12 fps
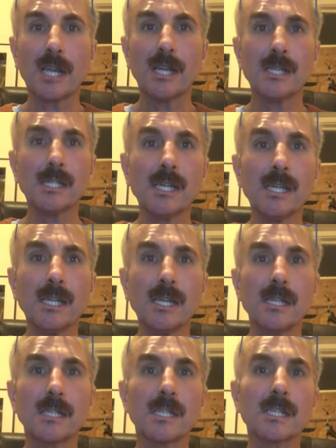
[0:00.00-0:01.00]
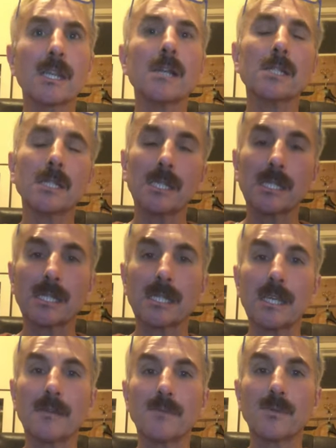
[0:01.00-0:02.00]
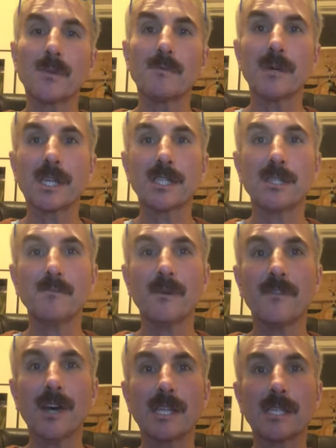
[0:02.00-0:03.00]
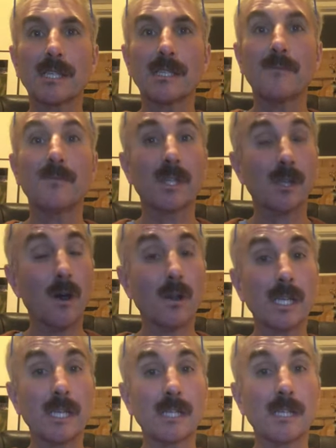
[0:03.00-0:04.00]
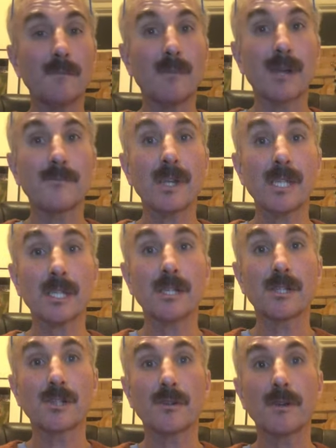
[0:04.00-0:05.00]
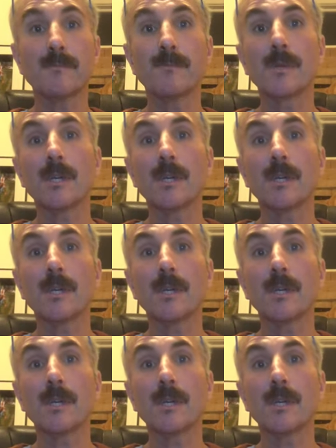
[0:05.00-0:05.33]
and as I discussed these themes with my supervisors and with colleagues in my research group,